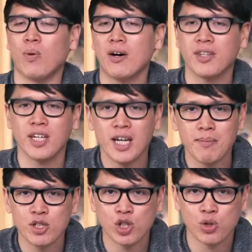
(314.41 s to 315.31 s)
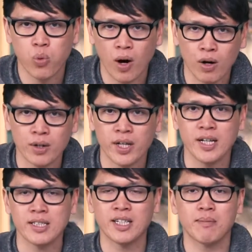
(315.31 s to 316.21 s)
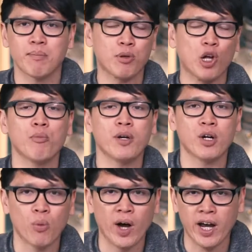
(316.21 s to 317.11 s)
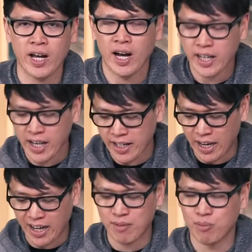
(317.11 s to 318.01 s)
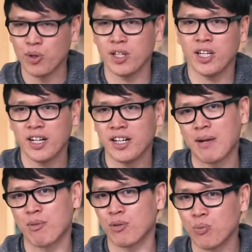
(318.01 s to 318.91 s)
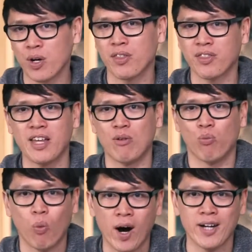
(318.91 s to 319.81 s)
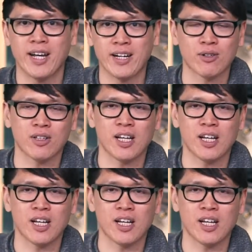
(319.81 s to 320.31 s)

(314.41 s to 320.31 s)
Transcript: while the image quality didn't blow me away, again, I am really enamored with that wide-angle